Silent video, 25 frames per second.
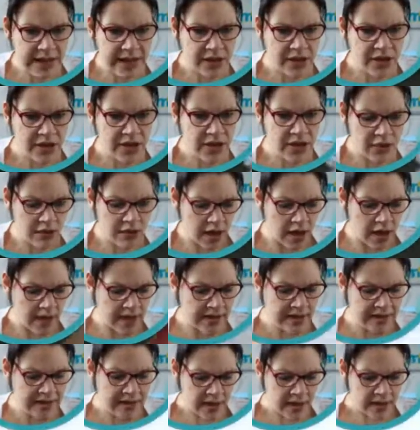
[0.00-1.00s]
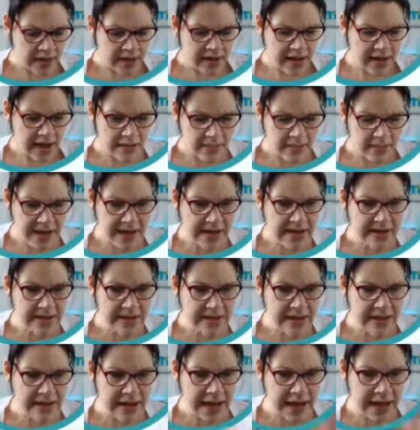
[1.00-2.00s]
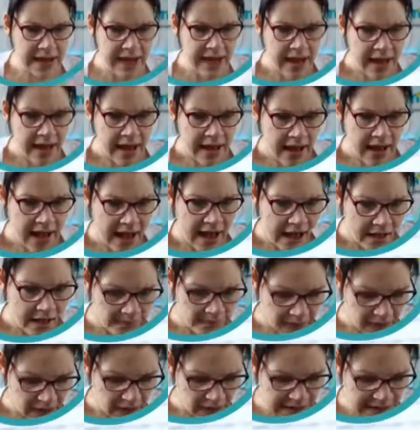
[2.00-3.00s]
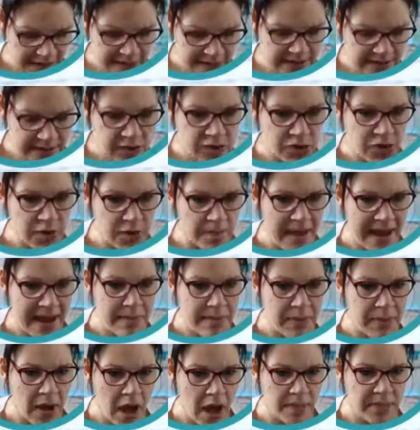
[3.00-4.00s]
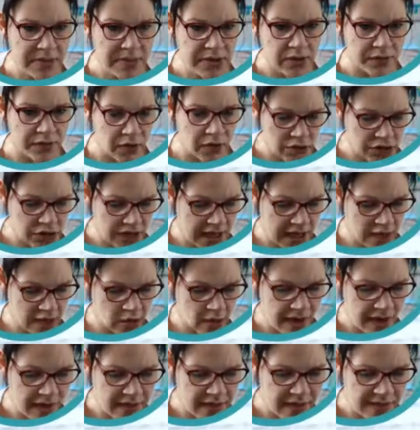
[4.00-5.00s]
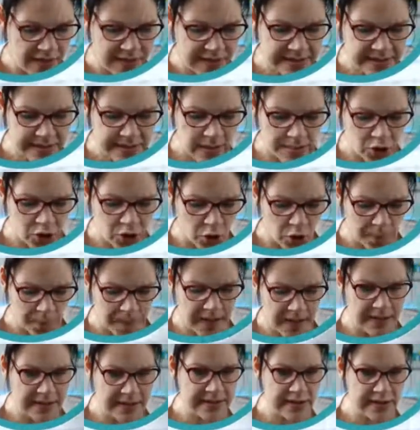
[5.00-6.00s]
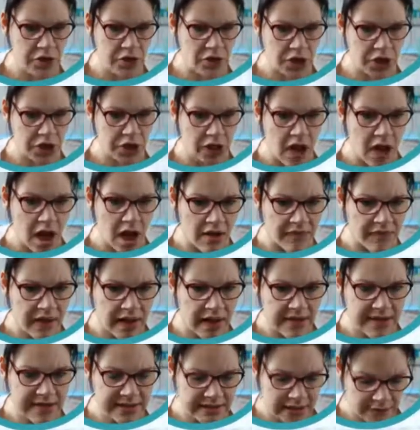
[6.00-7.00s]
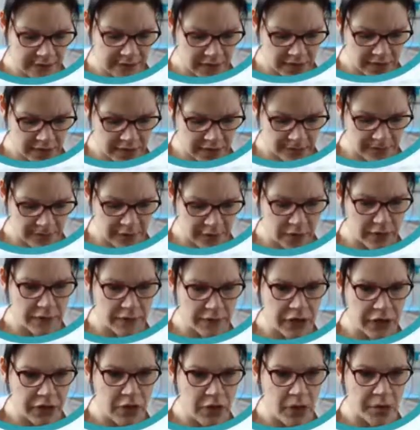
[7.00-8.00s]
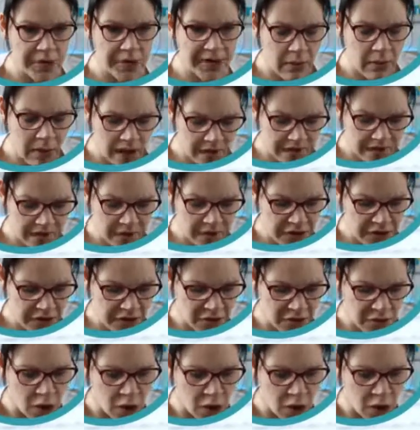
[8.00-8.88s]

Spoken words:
you guys can basically list the main purpose of your channel and then the subtopics that you're going to cover to give you some food for thought. Now I've given you